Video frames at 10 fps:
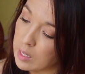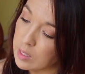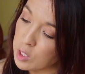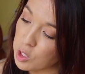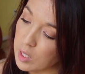
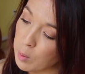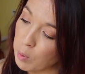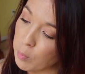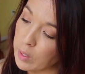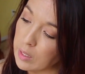This July
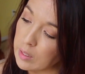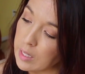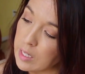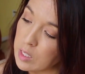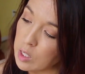we're bringing the
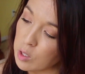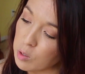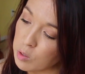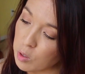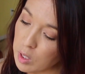heat to
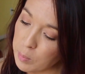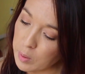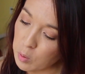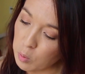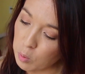you, so keep
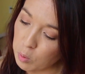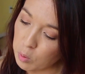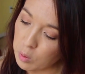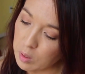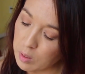it
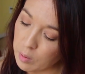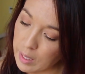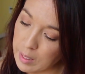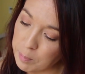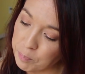cool.
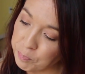Okay.